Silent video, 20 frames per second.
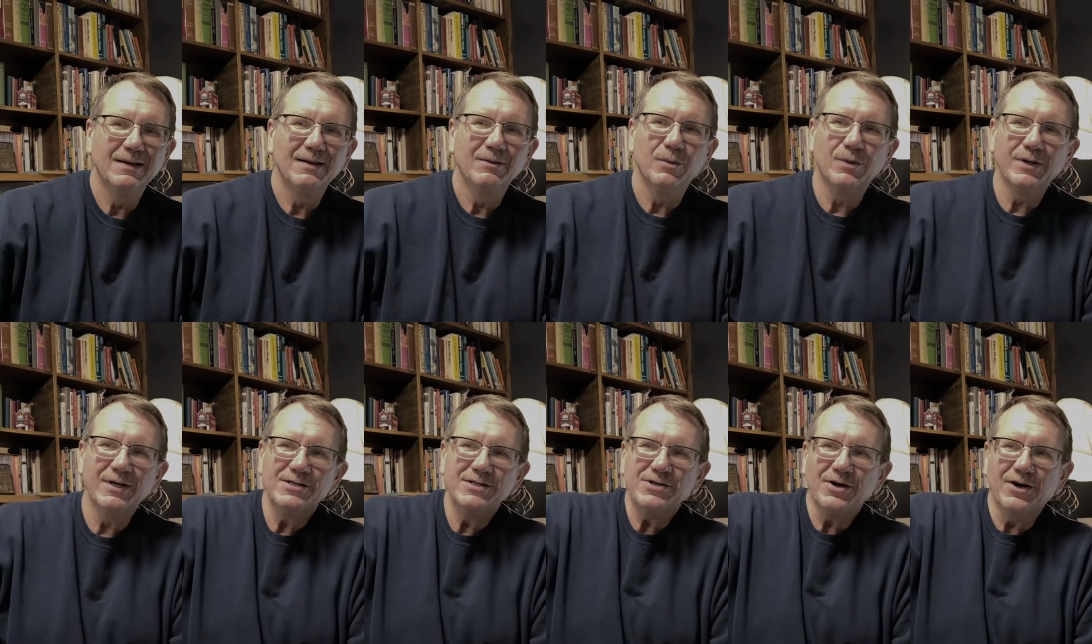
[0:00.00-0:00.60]
What
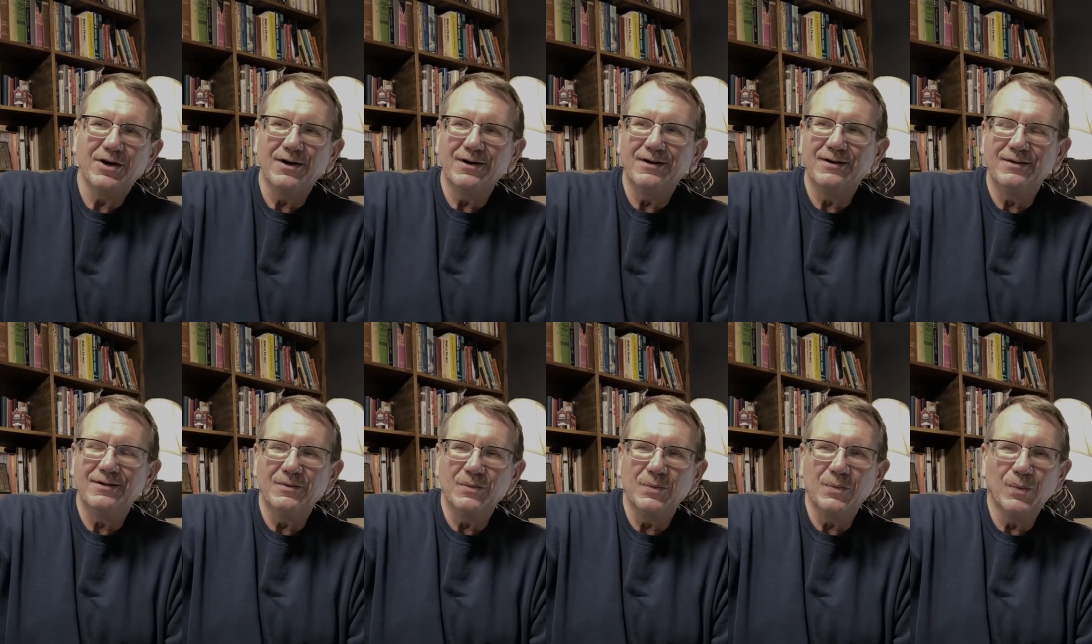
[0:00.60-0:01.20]
is
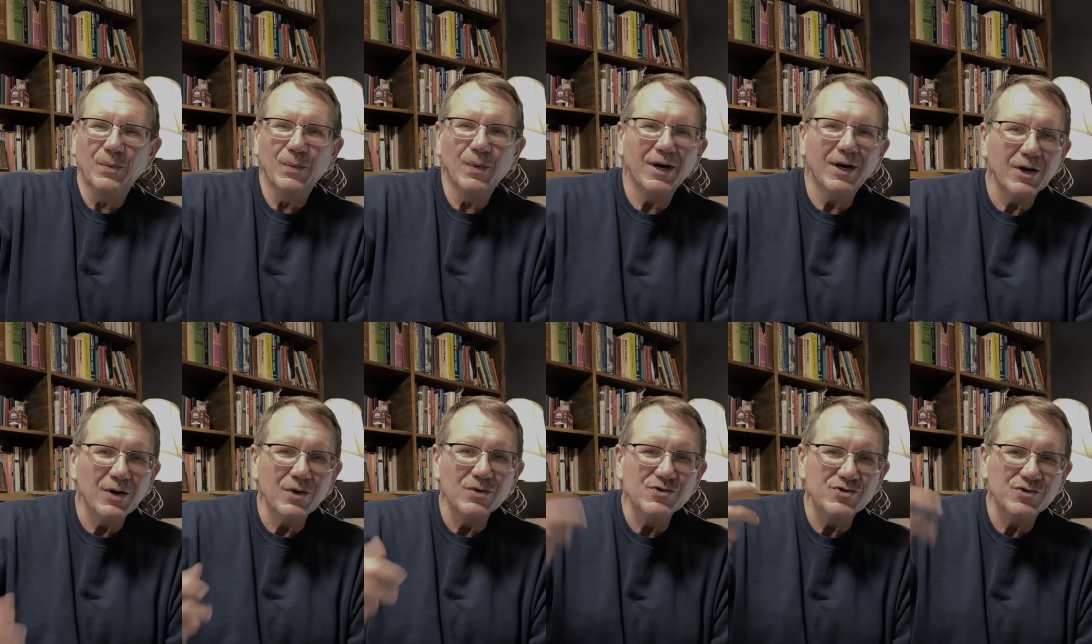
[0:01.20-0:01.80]
our, what
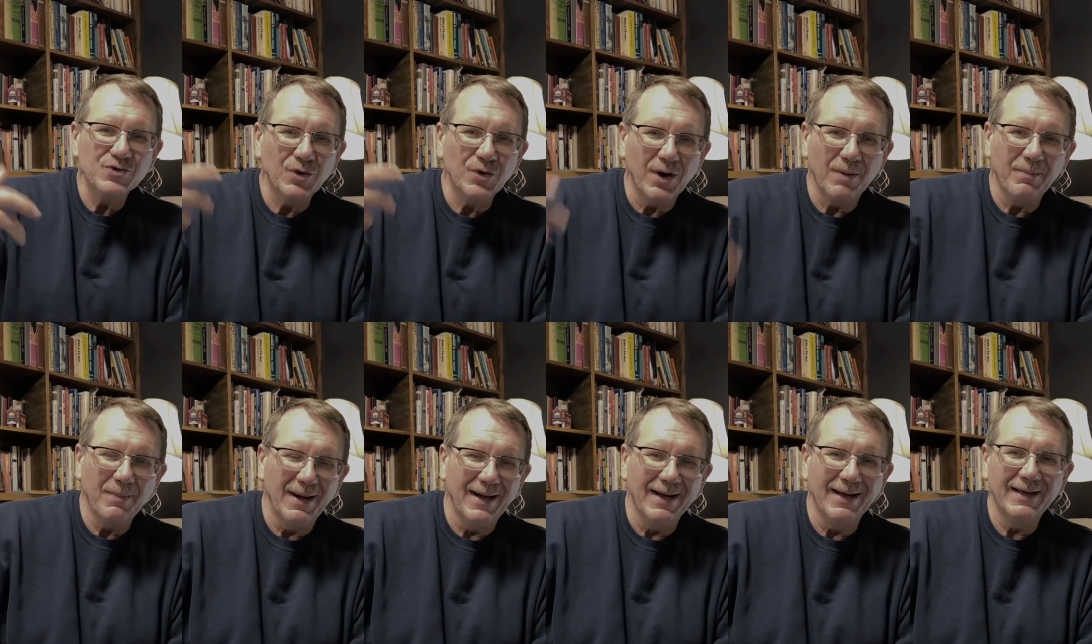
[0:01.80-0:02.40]
goes through our
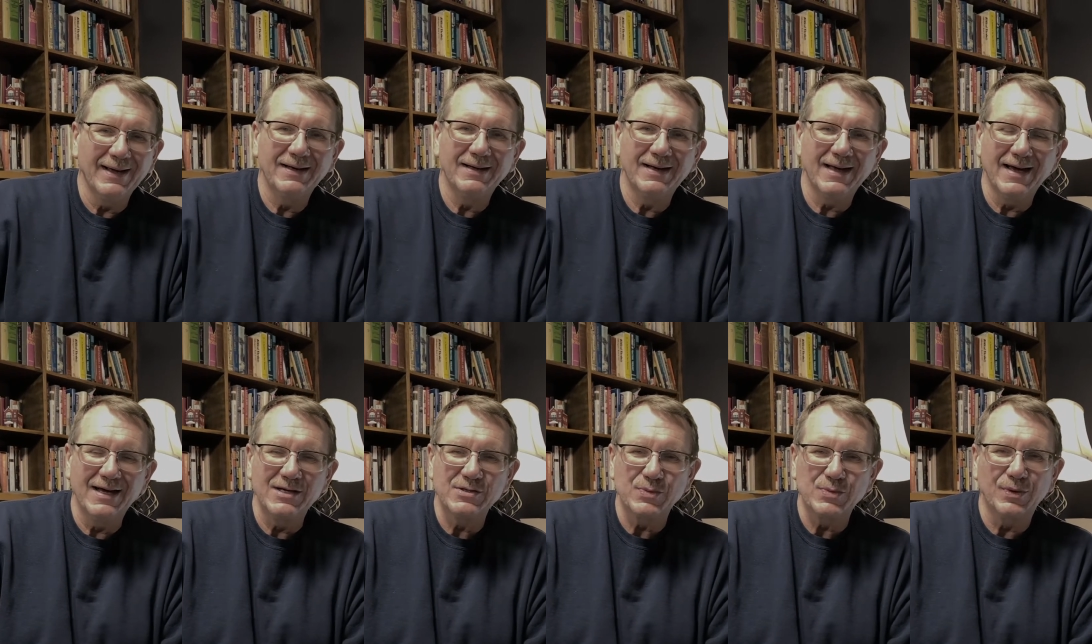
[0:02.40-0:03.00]
mind
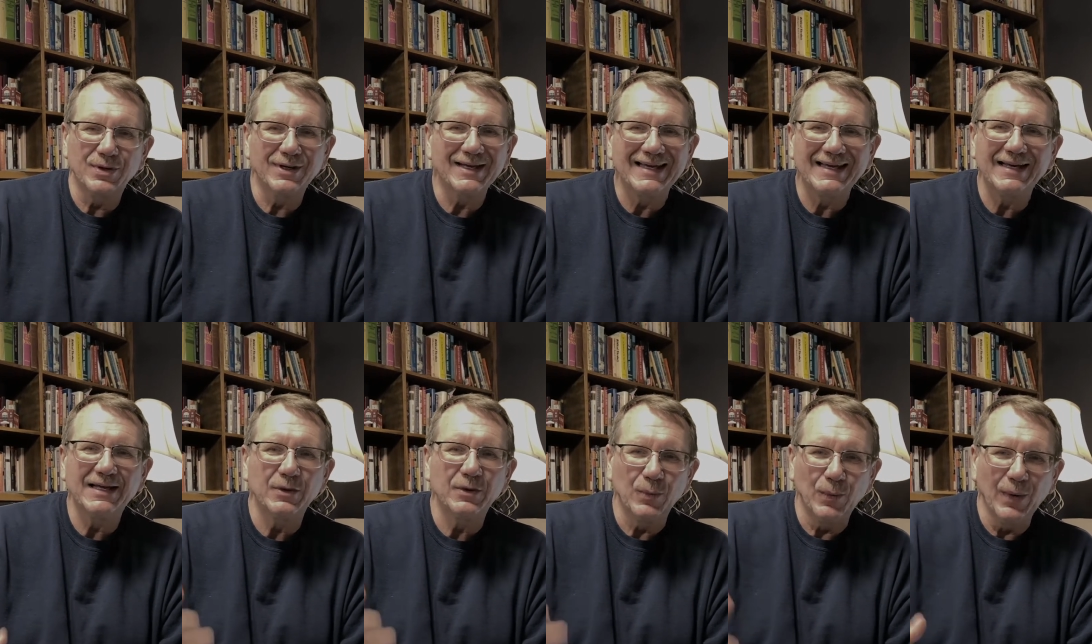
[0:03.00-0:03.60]
as we're
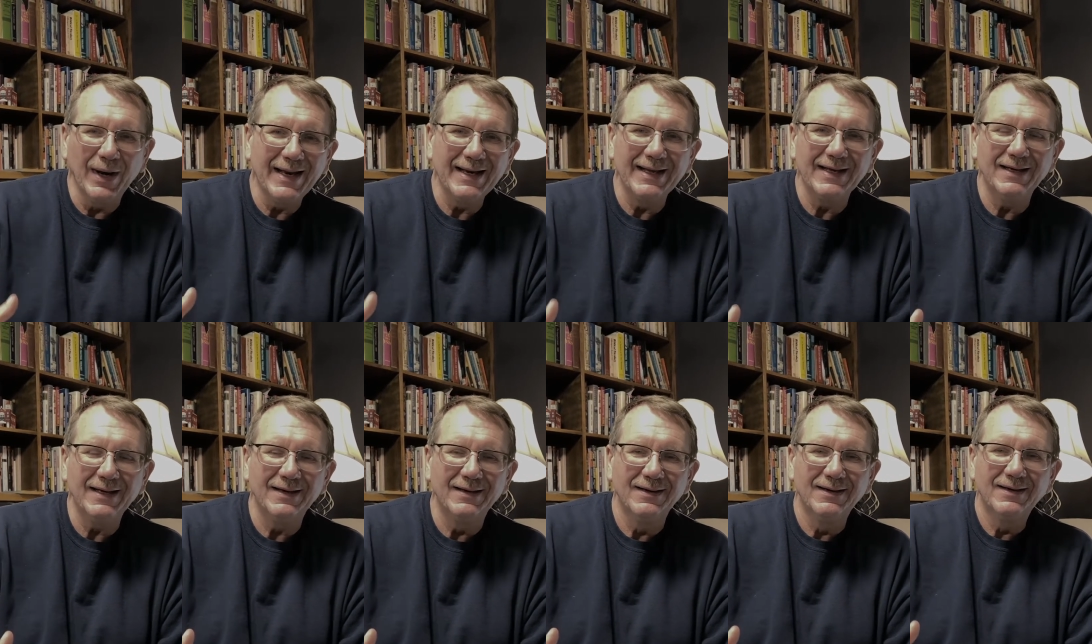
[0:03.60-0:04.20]
getting
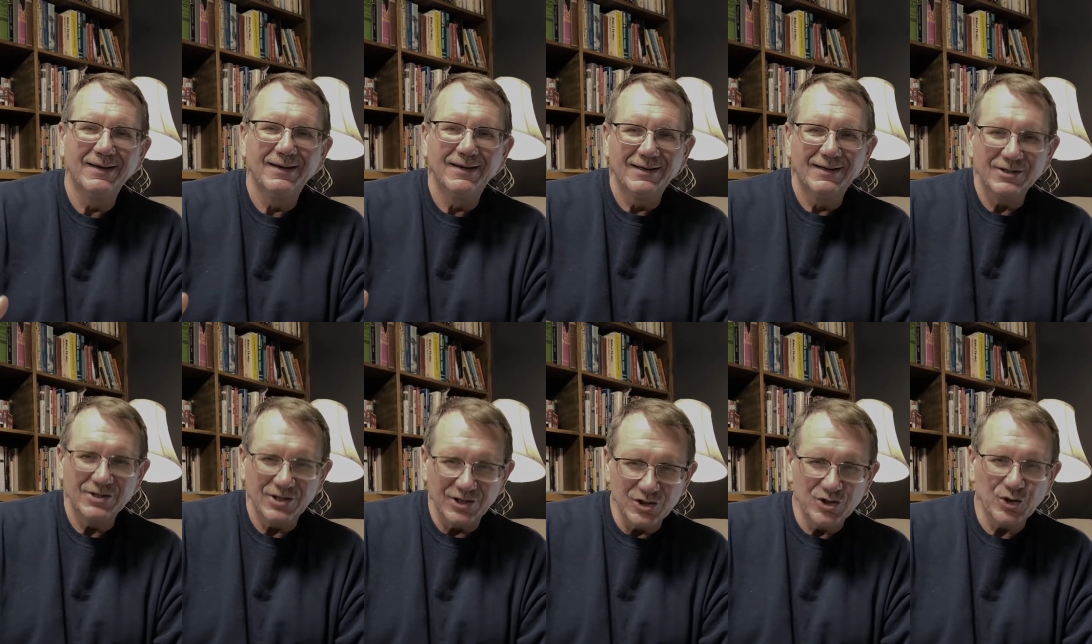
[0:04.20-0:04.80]
ready
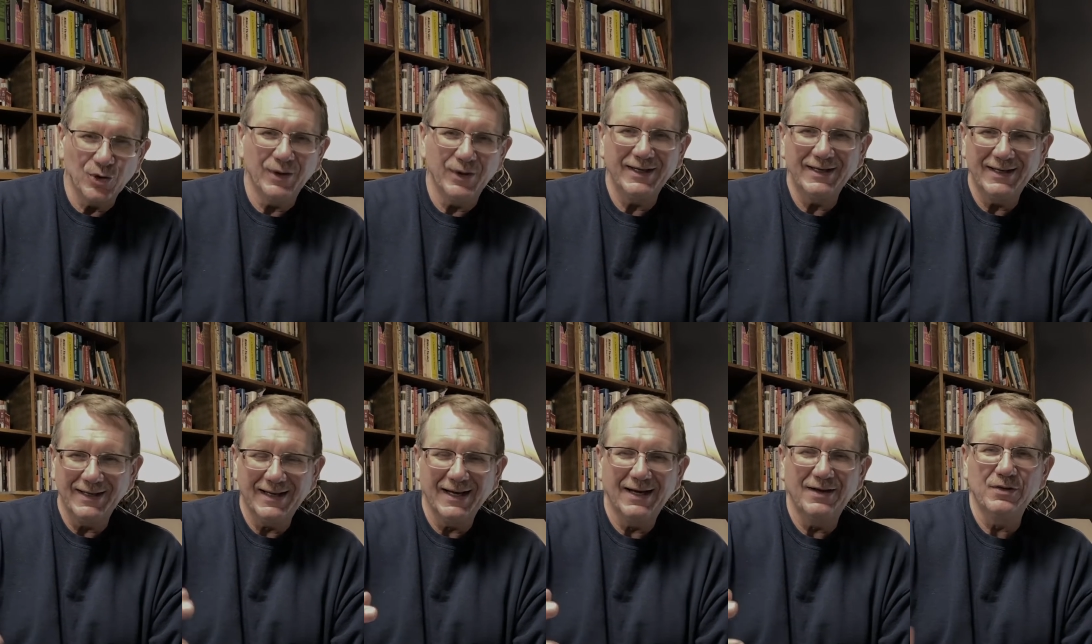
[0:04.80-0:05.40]
to join
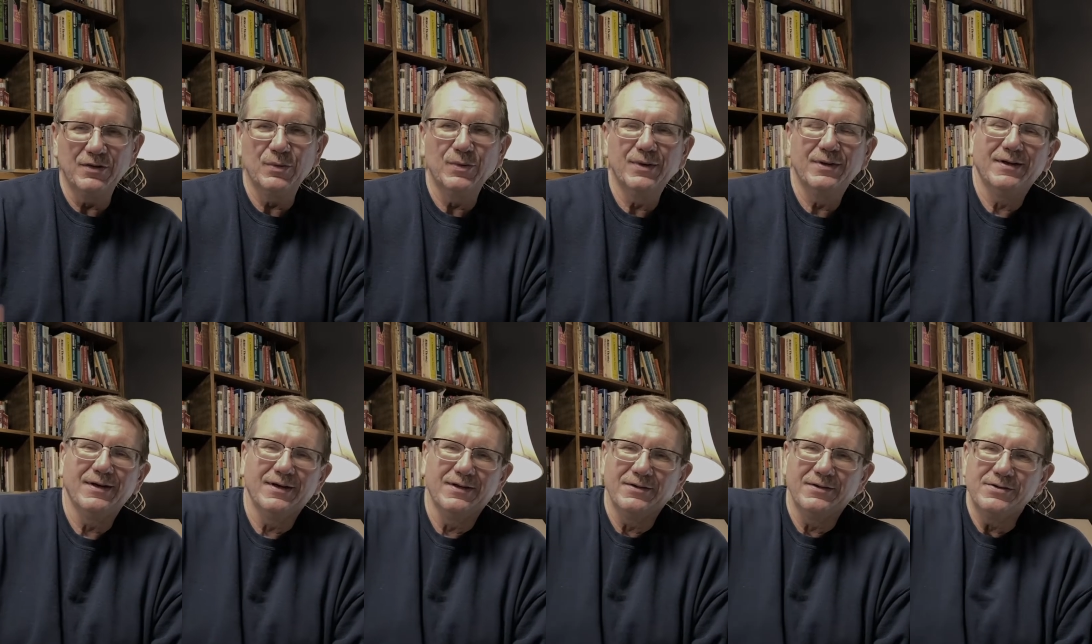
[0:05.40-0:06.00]
together with
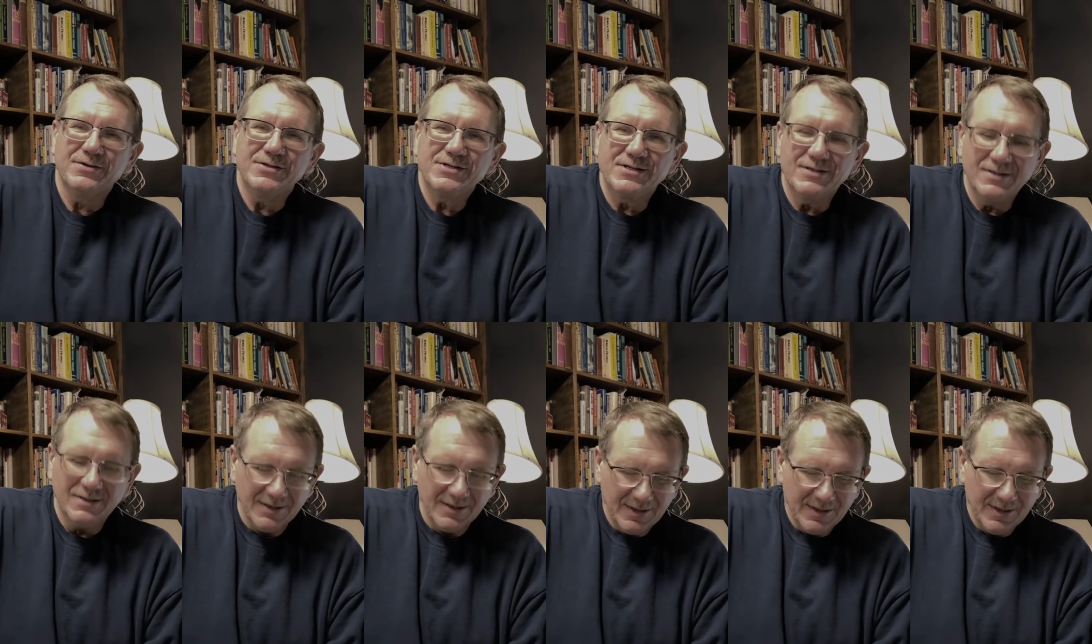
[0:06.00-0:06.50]
others?